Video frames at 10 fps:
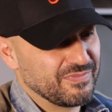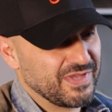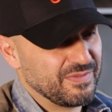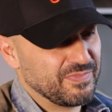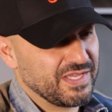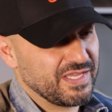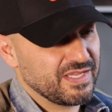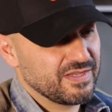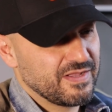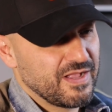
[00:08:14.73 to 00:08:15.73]

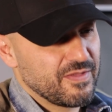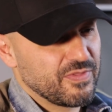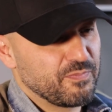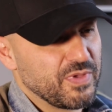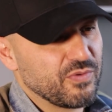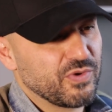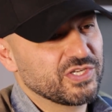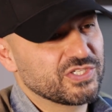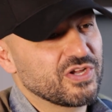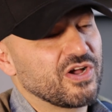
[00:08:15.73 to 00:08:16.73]
Maybe the bit
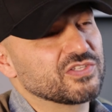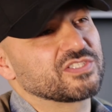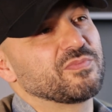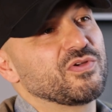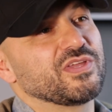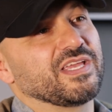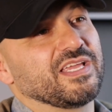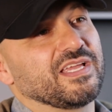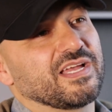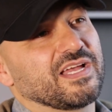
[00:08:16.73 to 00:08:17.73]
when Shah's
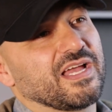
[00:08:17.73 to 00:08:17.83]
smoking